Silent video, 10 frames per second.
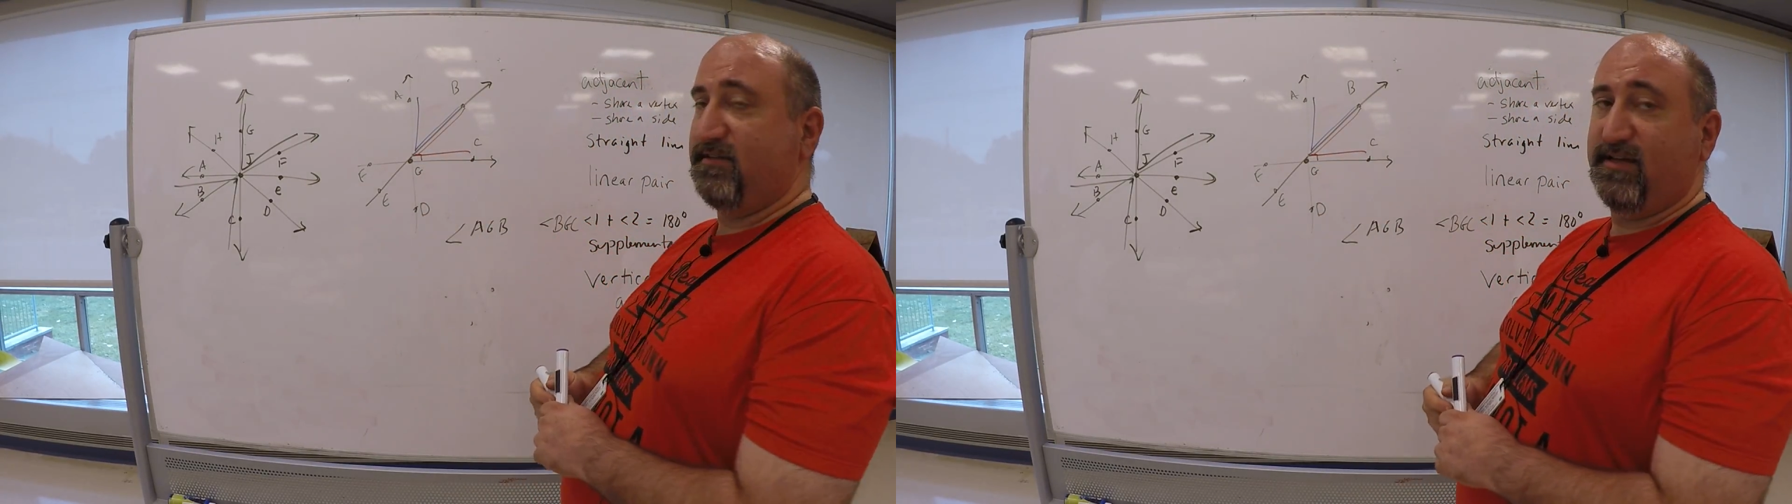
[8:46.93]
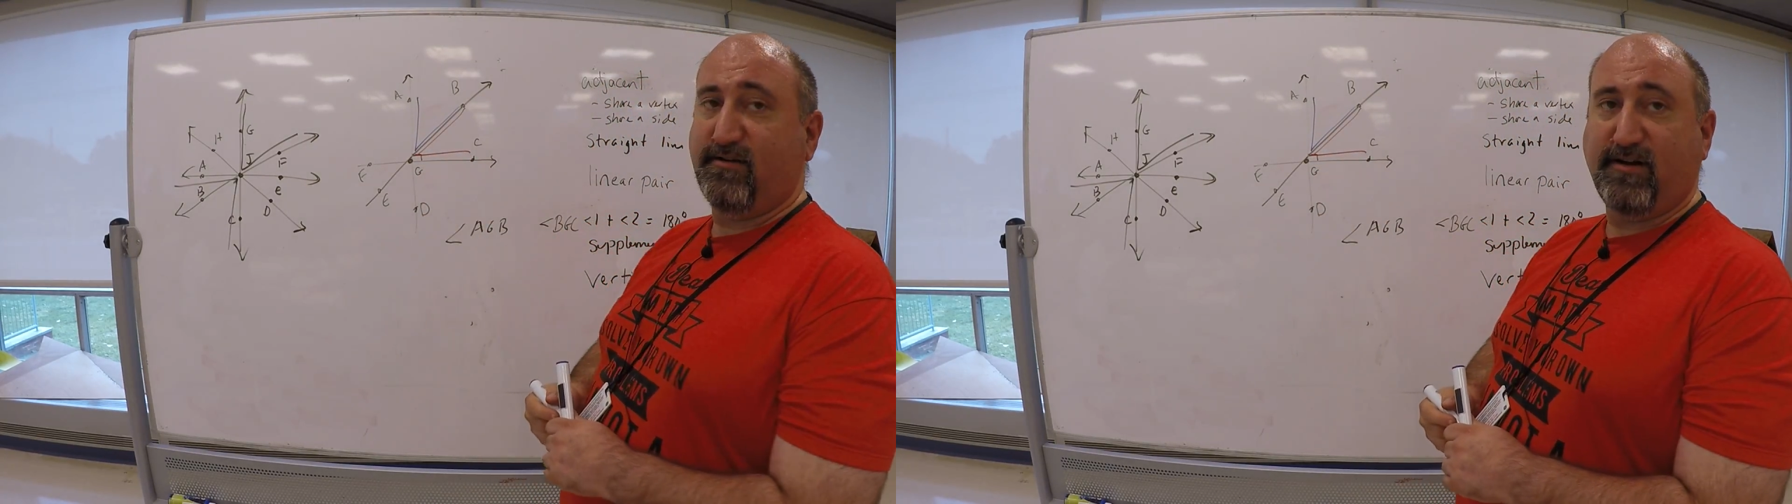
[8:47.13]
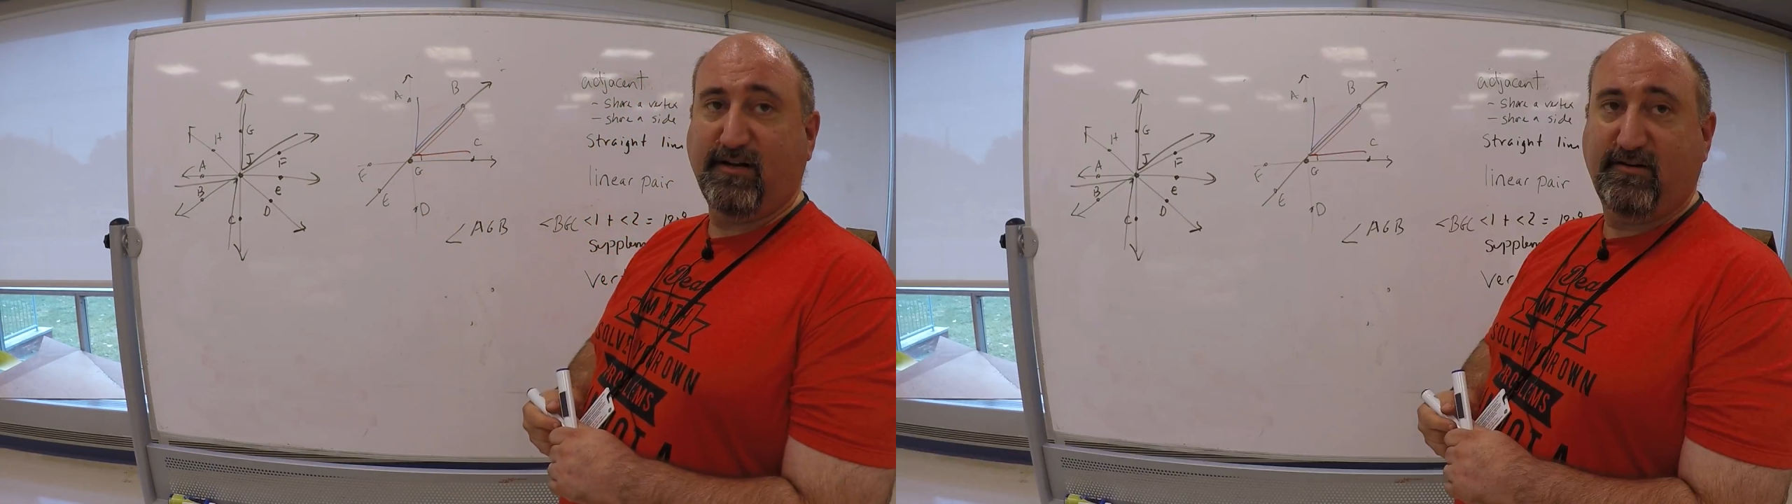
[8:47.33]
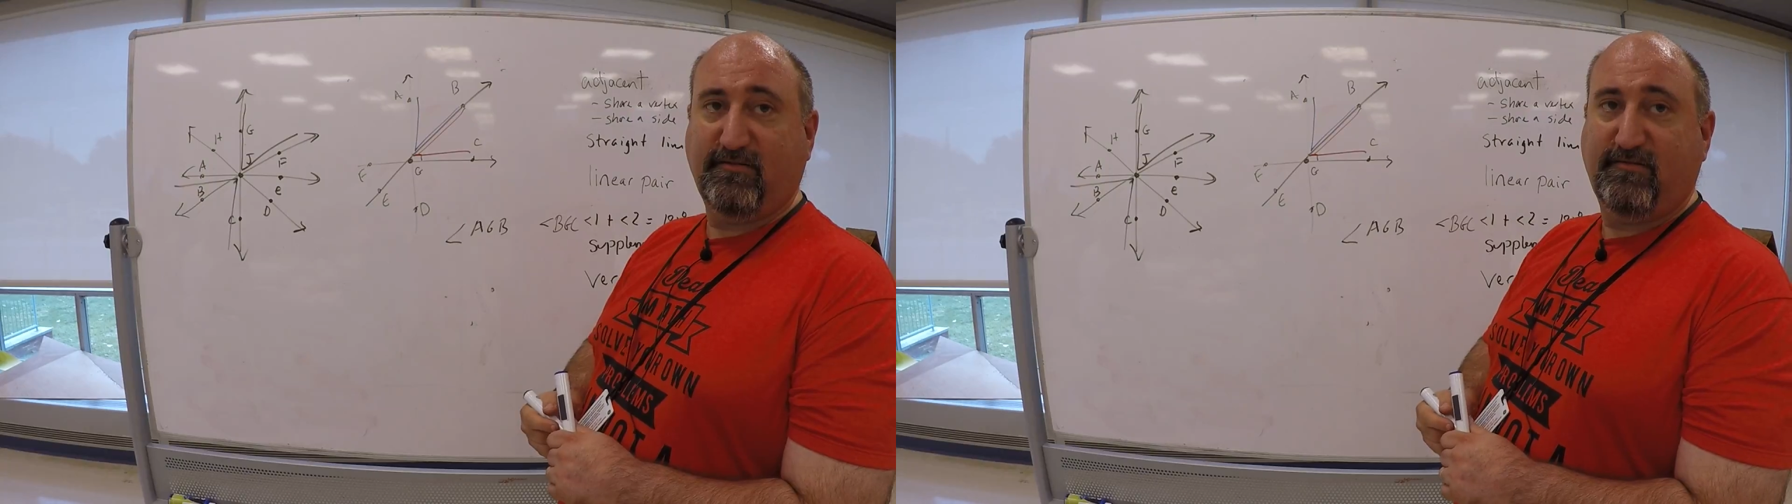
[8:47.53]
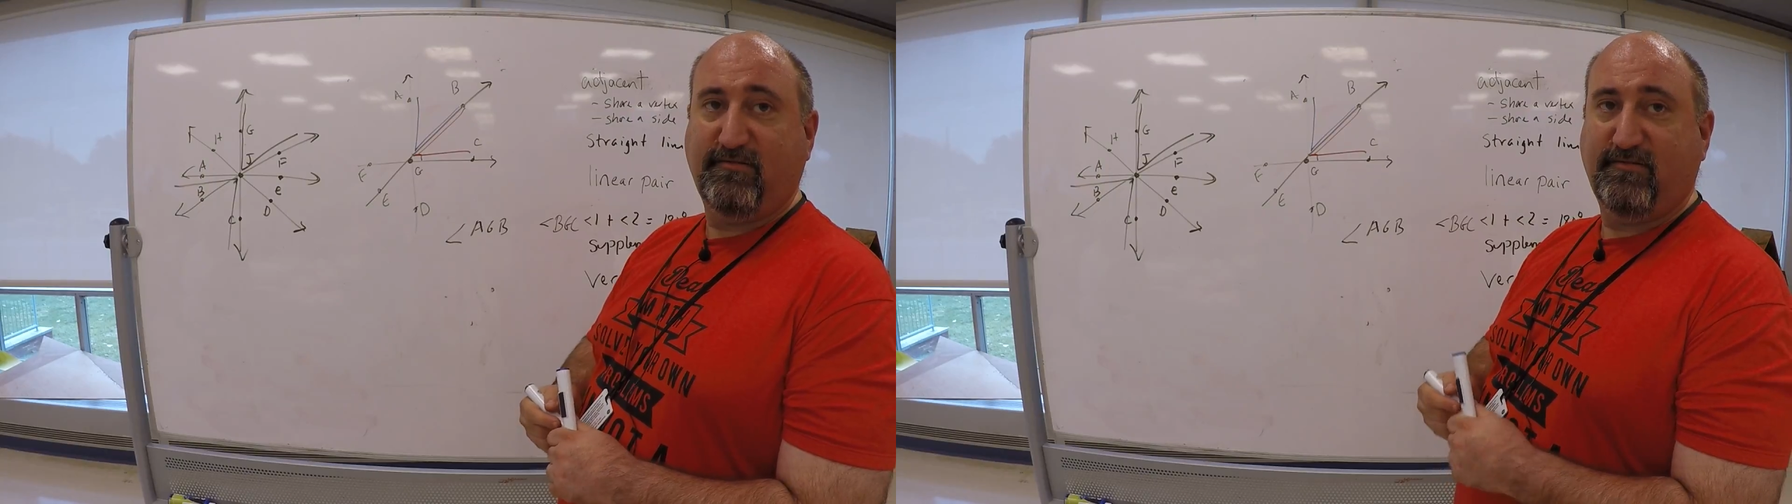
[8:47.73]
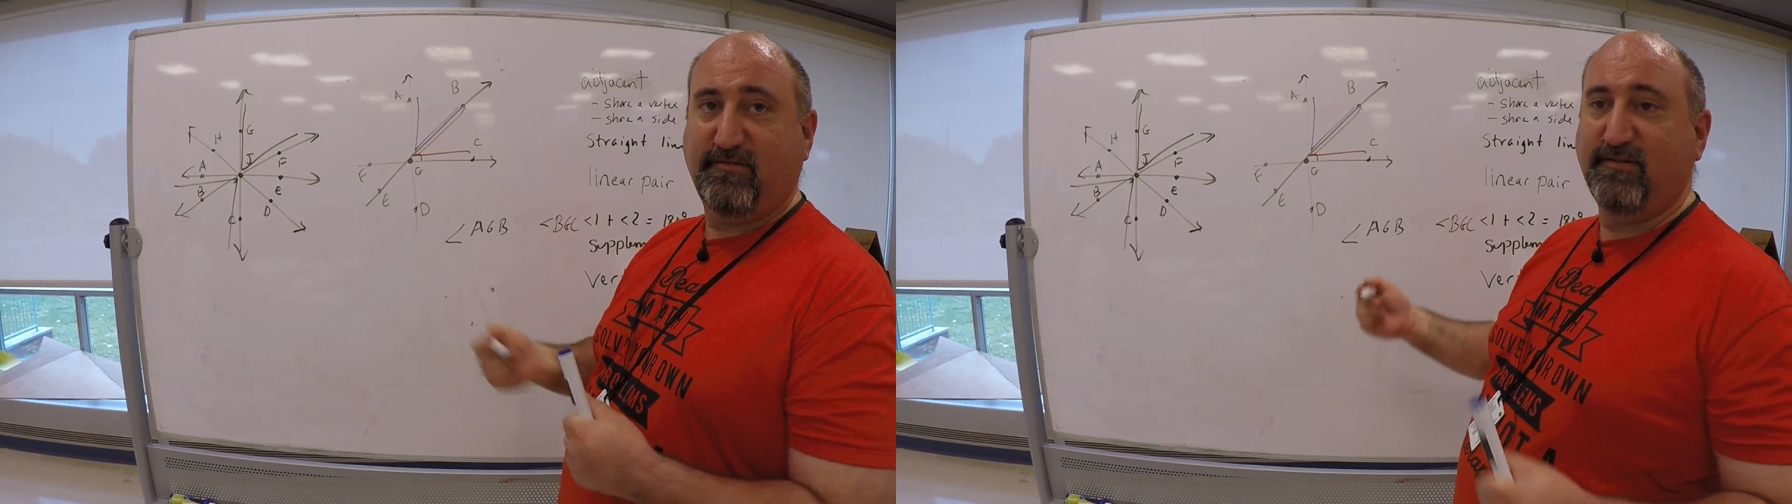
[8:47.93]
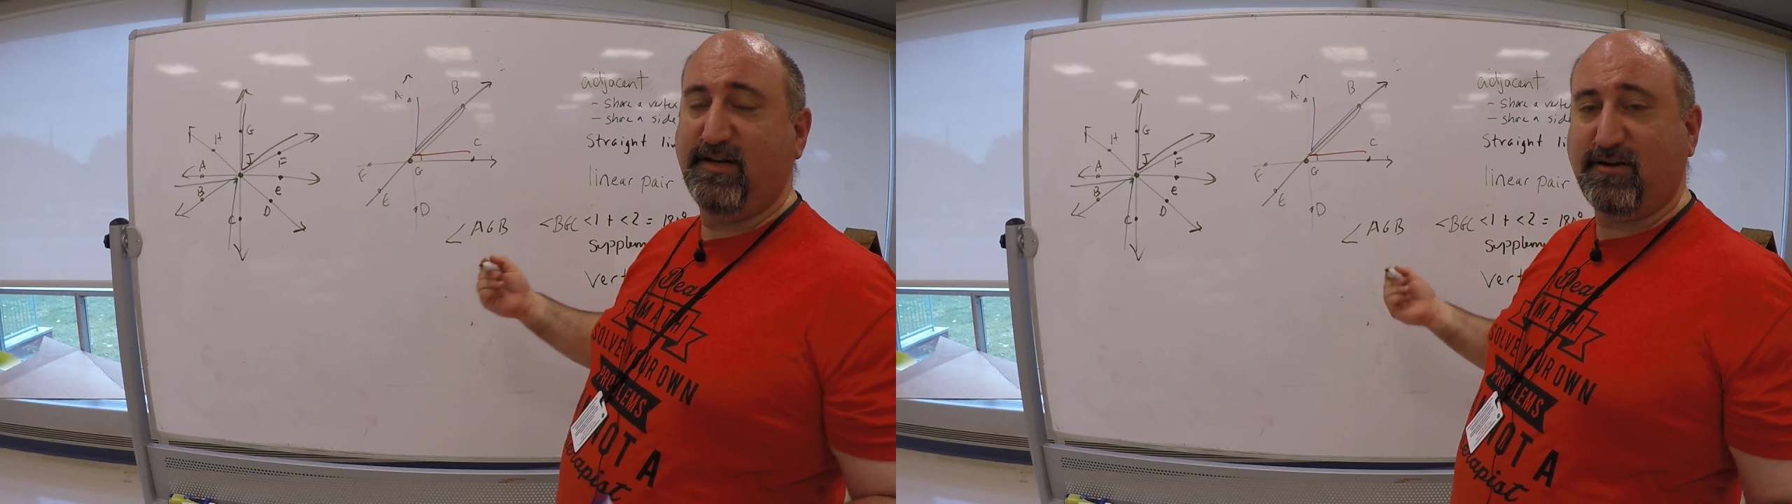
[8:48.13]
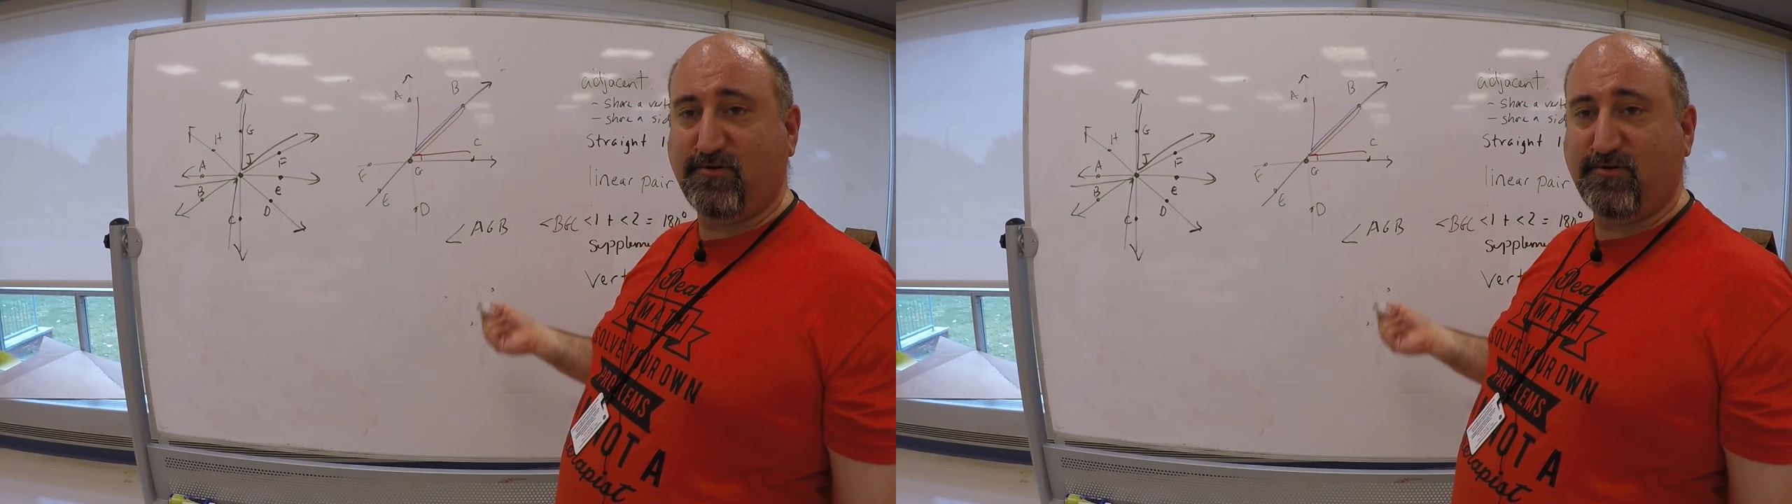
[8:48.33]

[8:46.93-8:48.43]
say that right. Not